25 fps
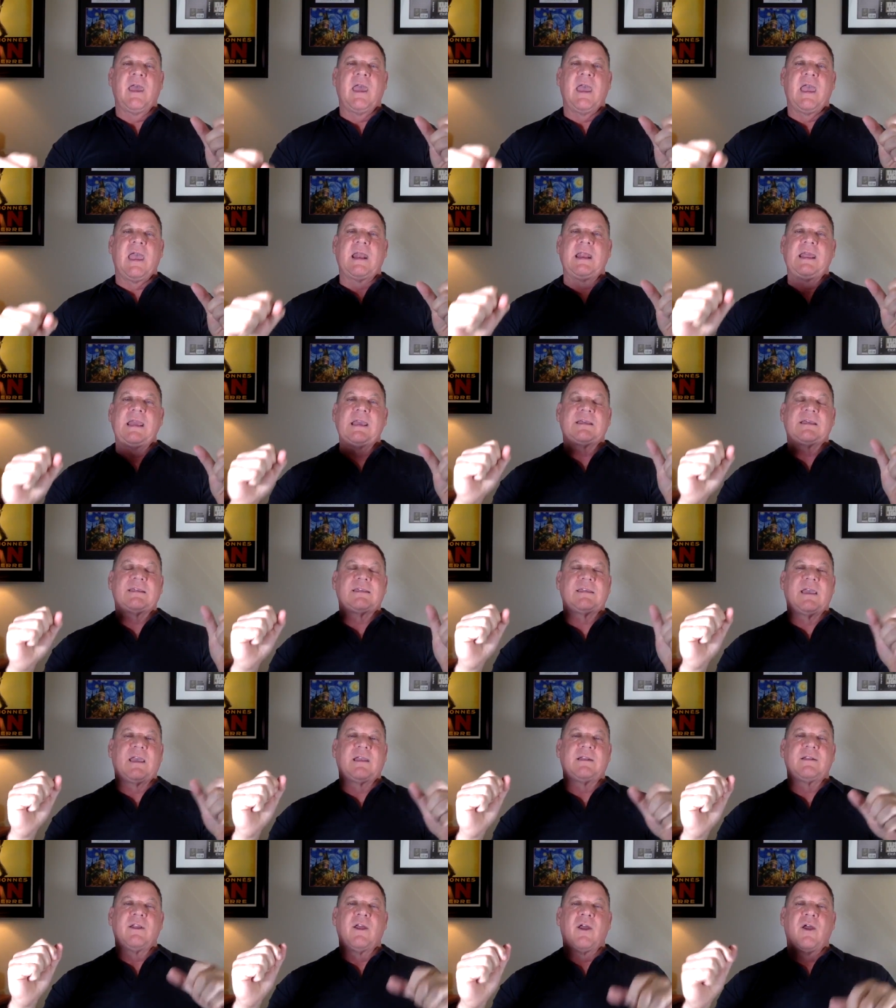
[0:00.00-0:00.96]
And he
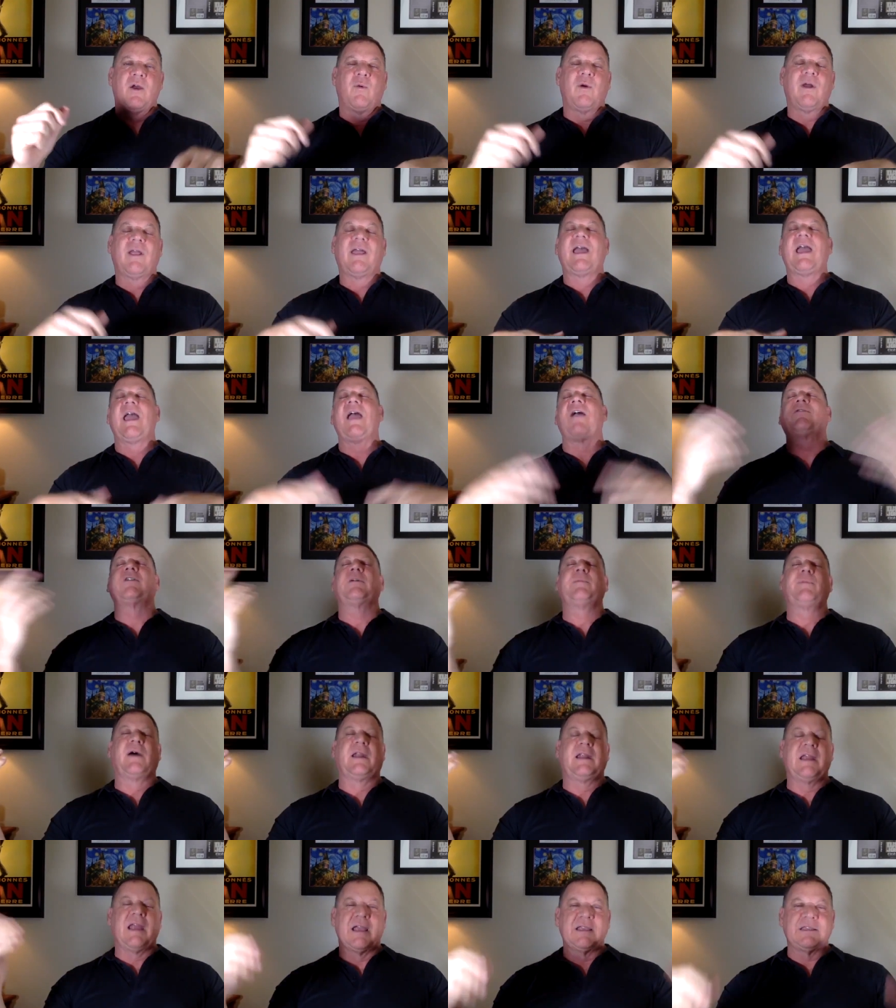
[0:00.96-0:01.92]
said, Well,
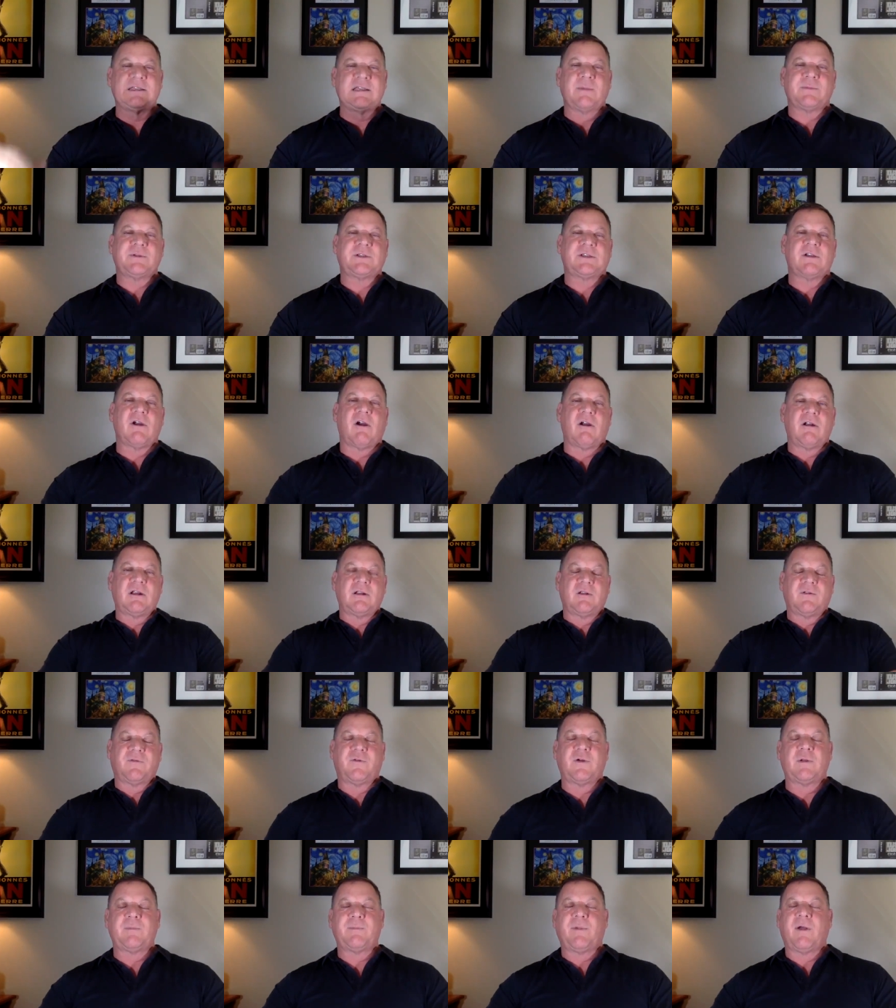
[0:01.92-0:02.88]
everybody ends up starting in
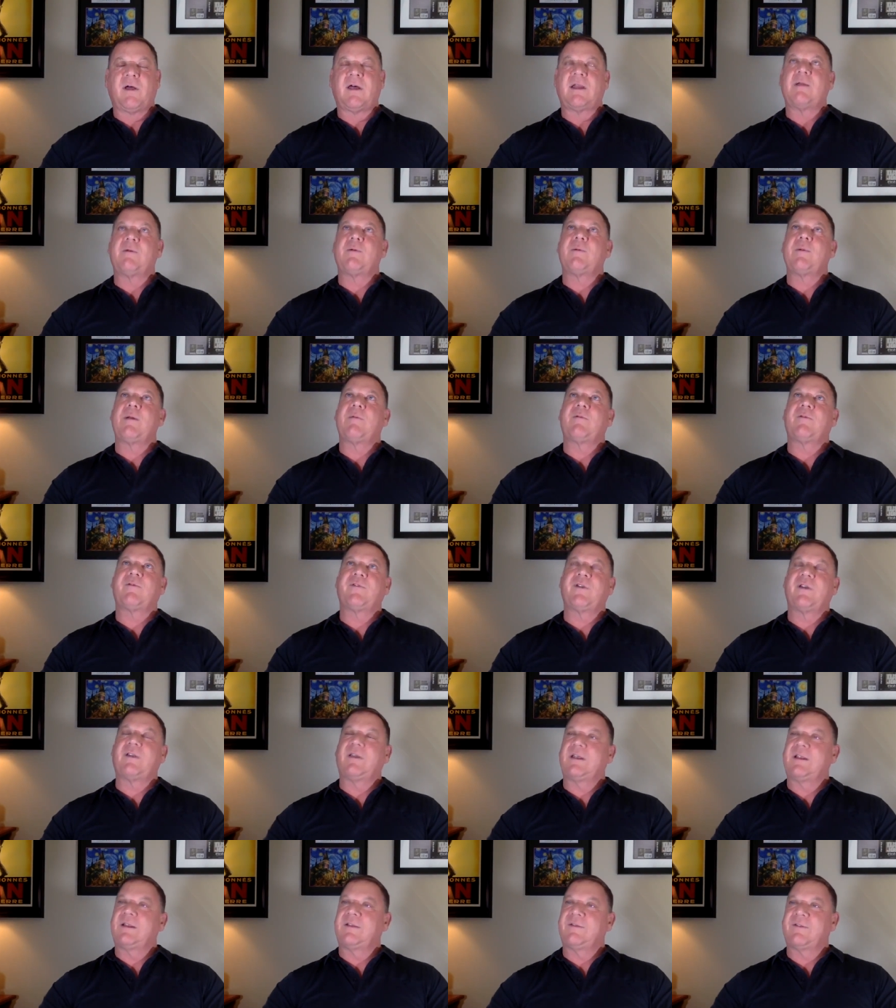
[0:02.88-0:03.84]
football. And I remember
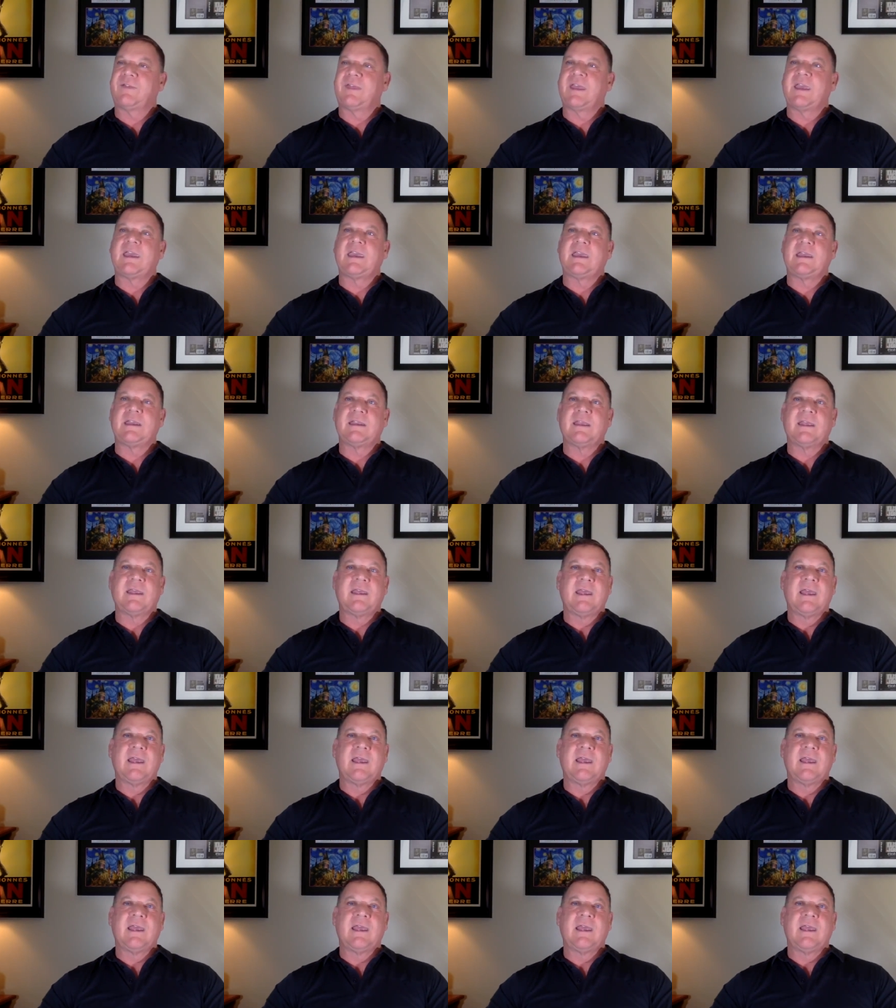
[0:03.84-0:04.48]
feeling, thinking,